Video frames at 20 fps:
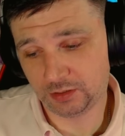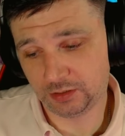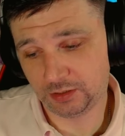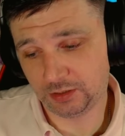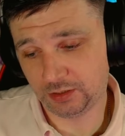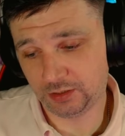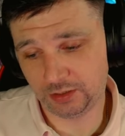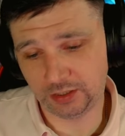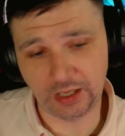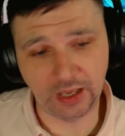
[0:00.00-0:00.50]

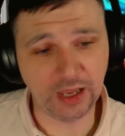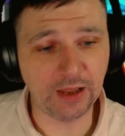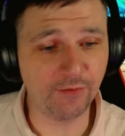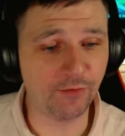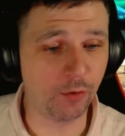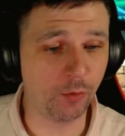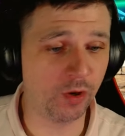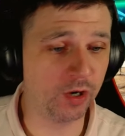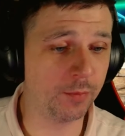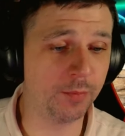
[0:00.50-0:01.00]
you either
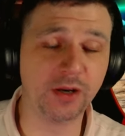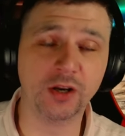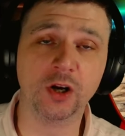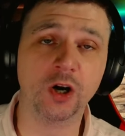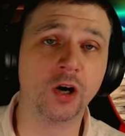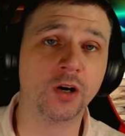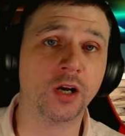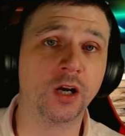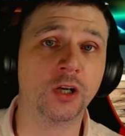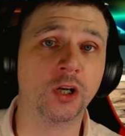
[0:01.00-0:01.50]
want to be
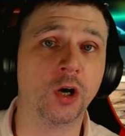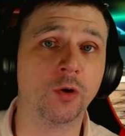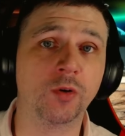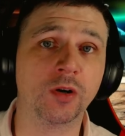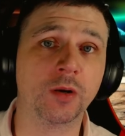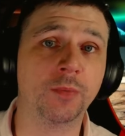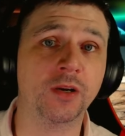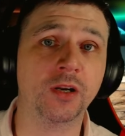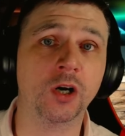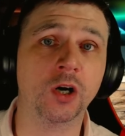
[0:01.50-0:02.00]
known or you don't want
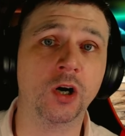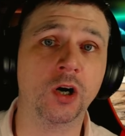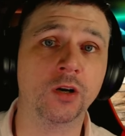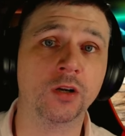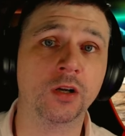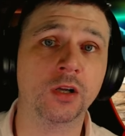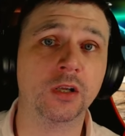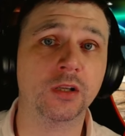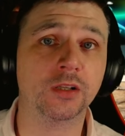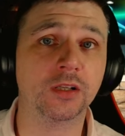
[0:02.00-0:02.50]
to be known.
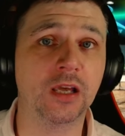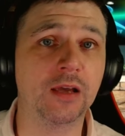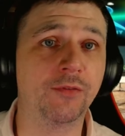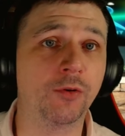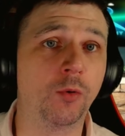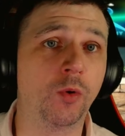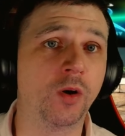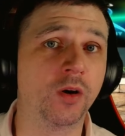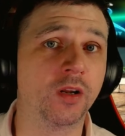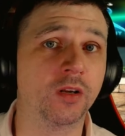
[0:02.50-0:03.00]
You either
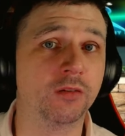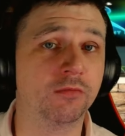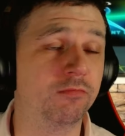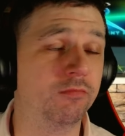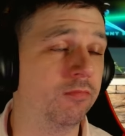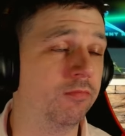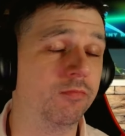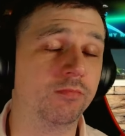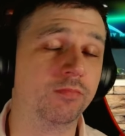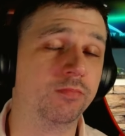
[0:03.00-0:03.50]
want to
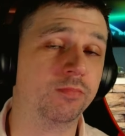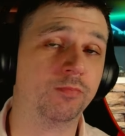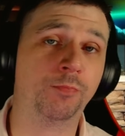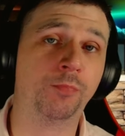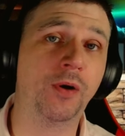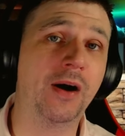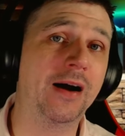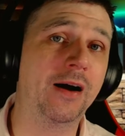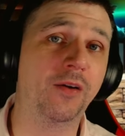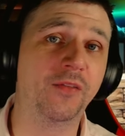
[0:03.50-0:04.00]

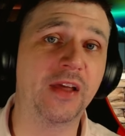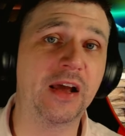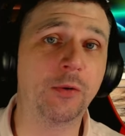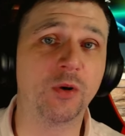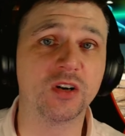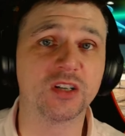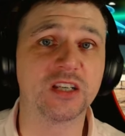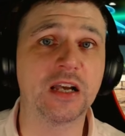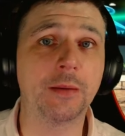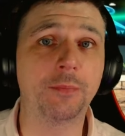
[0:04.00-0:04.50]
put out there
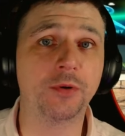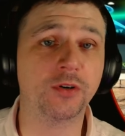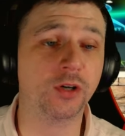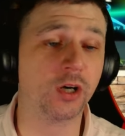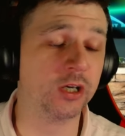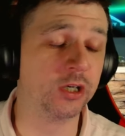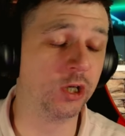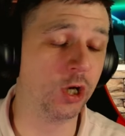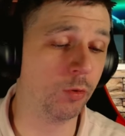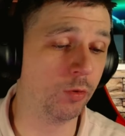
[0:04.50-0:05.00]
what's happened or
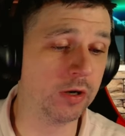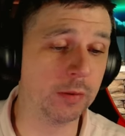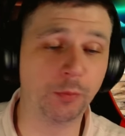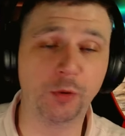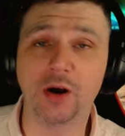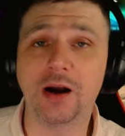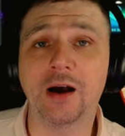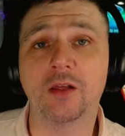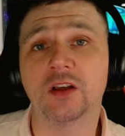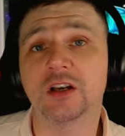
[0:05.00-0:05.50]
you don't want to
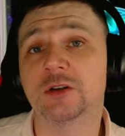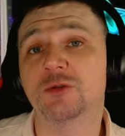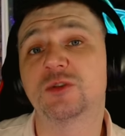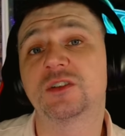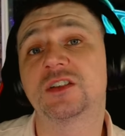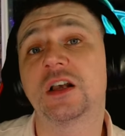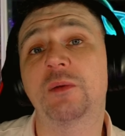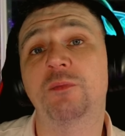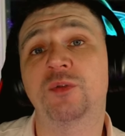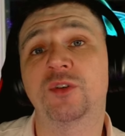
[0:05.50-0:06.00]
put out there what's
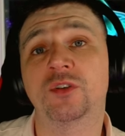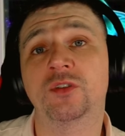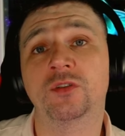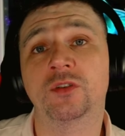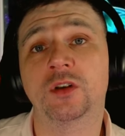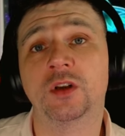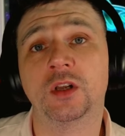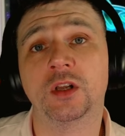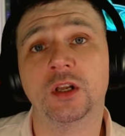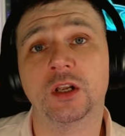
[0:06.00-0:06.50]
happened.
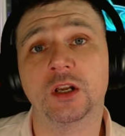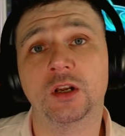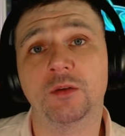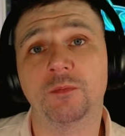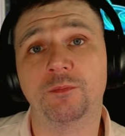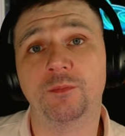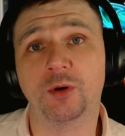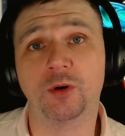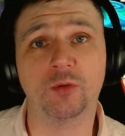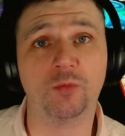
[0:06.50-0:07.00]

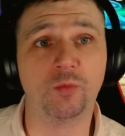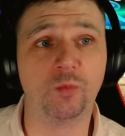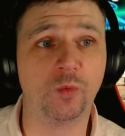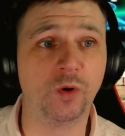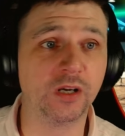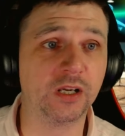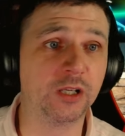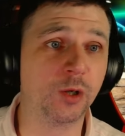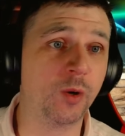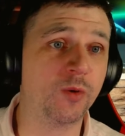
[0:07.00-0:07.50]
But
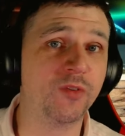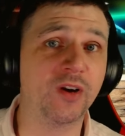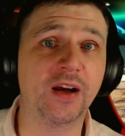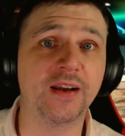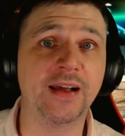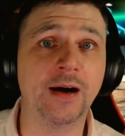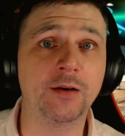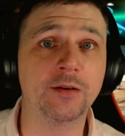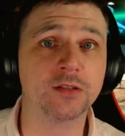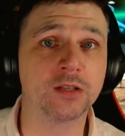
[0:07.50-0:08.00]
what you're doing right
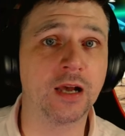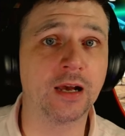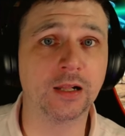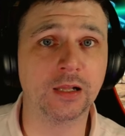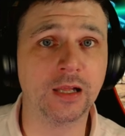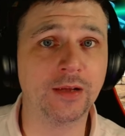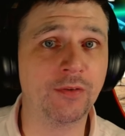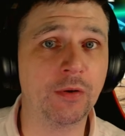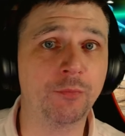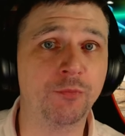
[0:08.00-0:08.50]
now is like
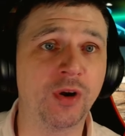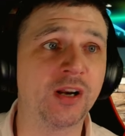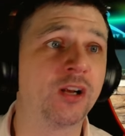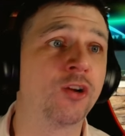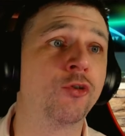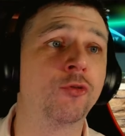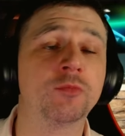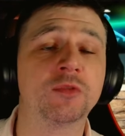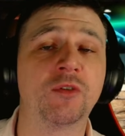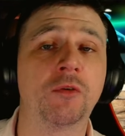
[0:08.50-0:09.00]
leaving
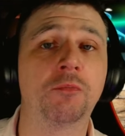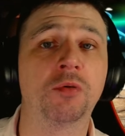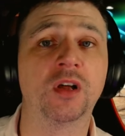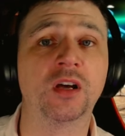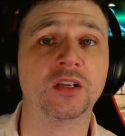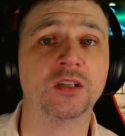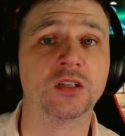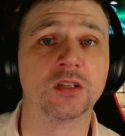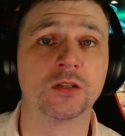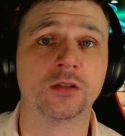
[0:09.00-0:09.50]
breadcrumbs for
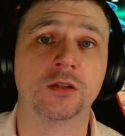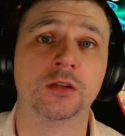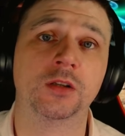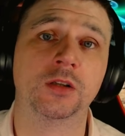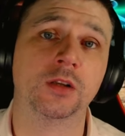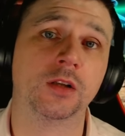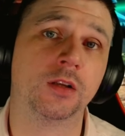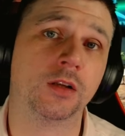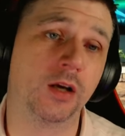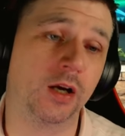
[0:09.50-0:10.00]
police,
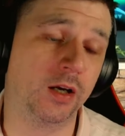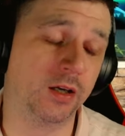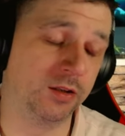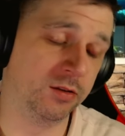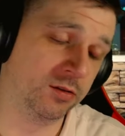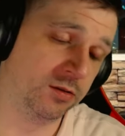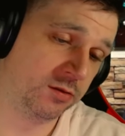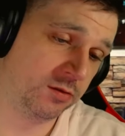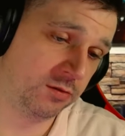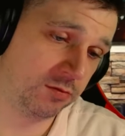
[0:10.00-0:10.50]

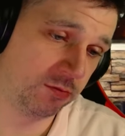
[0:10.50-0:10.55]
and